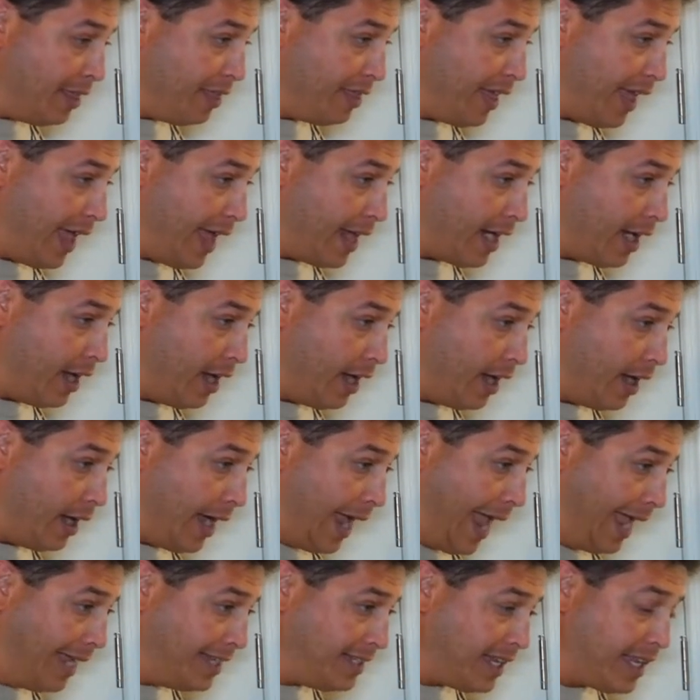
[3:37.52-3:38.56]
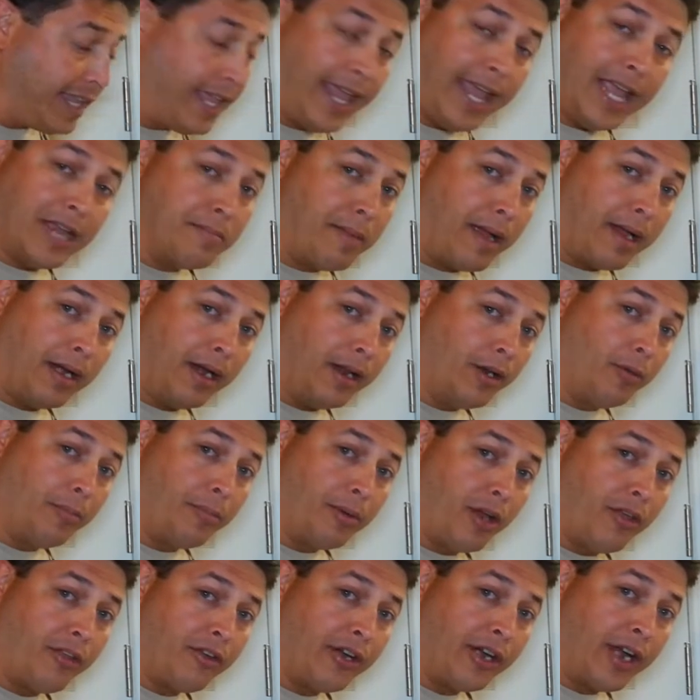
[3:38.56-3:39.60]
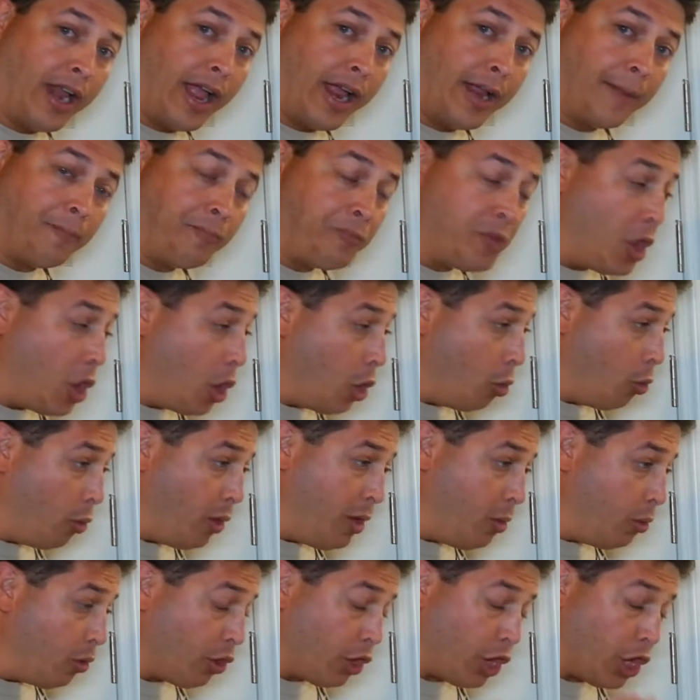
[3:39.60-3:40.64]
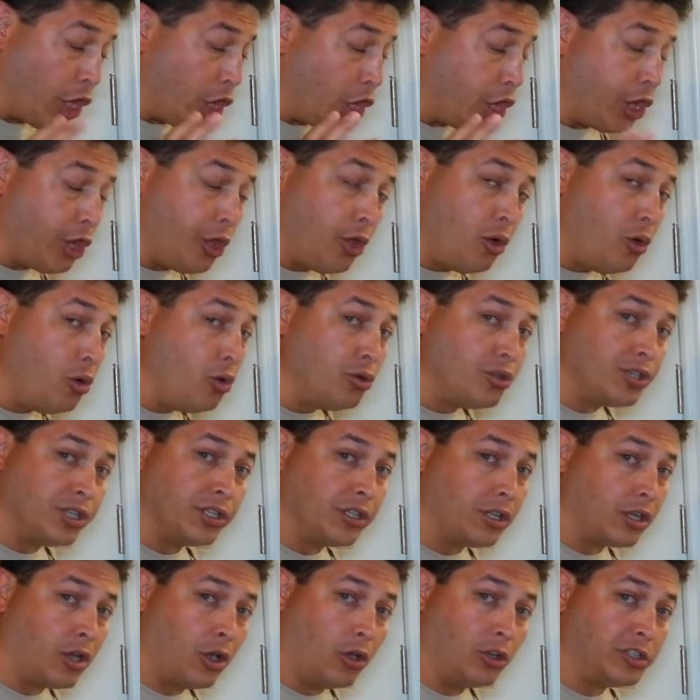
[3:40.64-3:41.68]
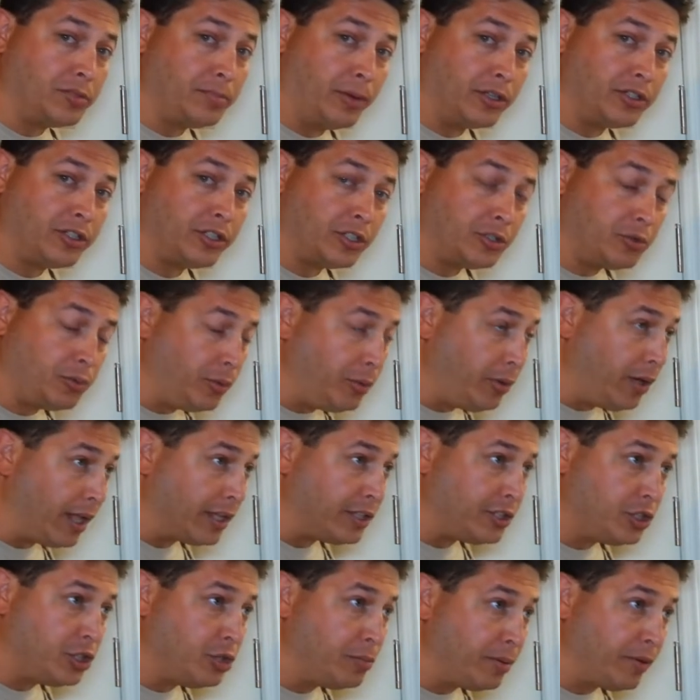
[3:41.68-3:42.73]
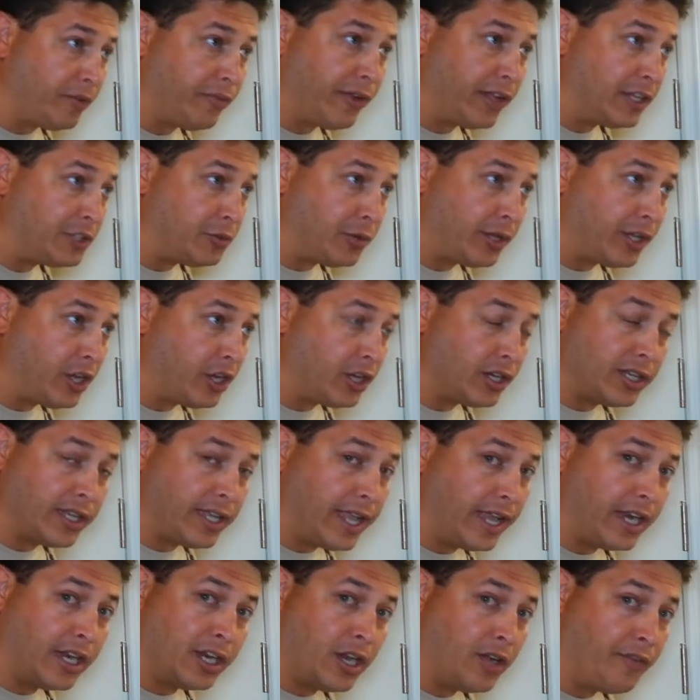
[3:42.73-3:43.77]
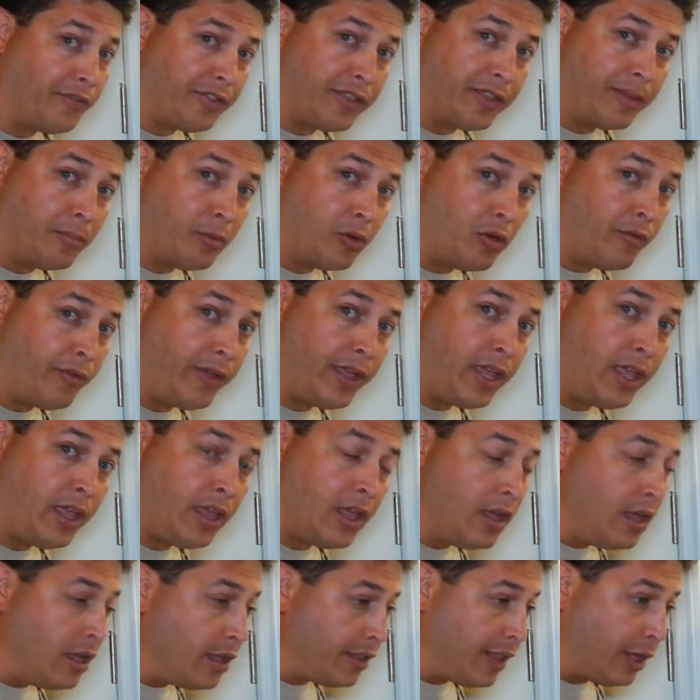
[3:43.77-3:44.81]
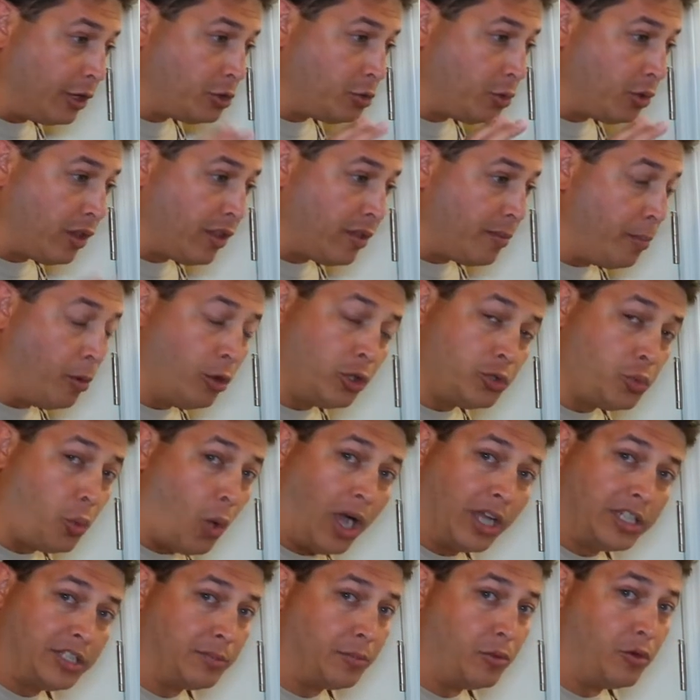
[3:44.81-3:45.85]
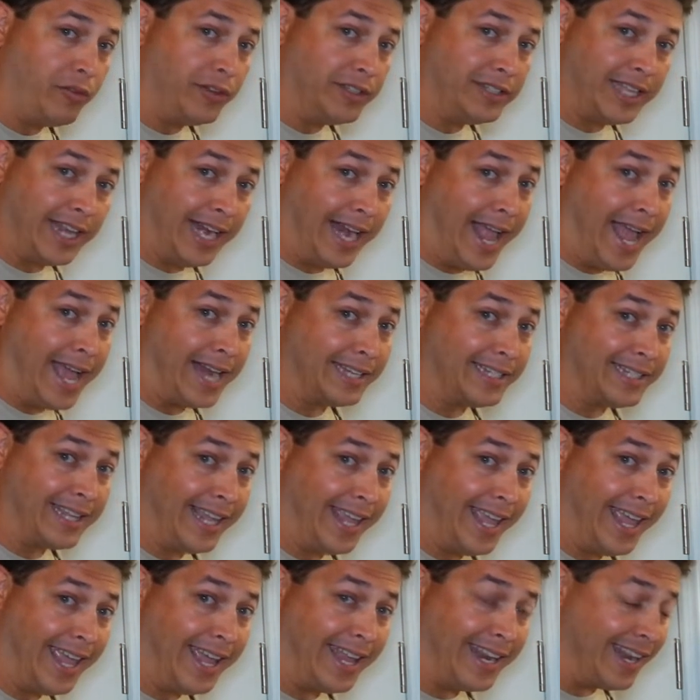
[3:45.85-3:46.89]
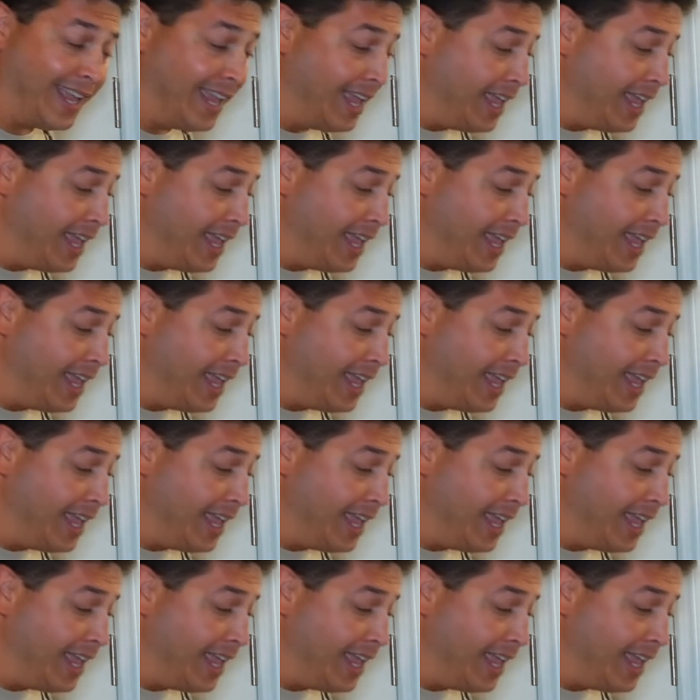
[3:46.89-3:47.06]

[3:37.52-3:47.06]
that as a kid, my little brother and I, we were huge into Ghostbusters. We were like super fans. We couldn't get enough of the movie. That was one of the most watched movies that I had as a kid.